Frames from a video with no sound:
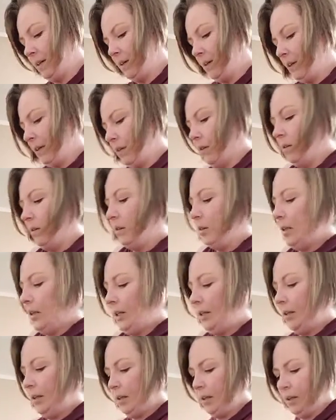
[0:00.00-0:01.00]
in
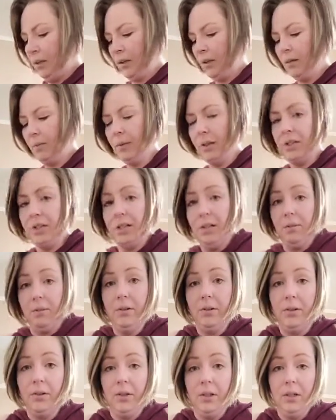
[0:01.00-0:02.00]
my steamer, as you guys
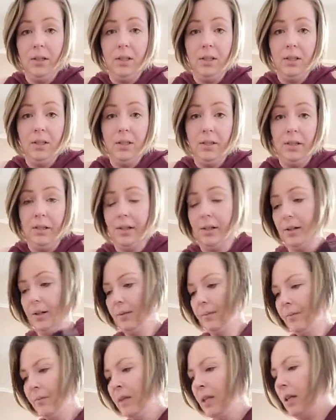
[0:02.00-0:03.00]
can see here.
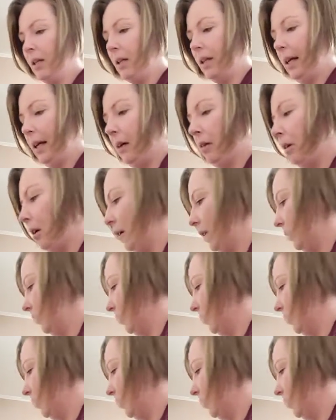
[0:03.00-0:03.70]
Now all I'm going to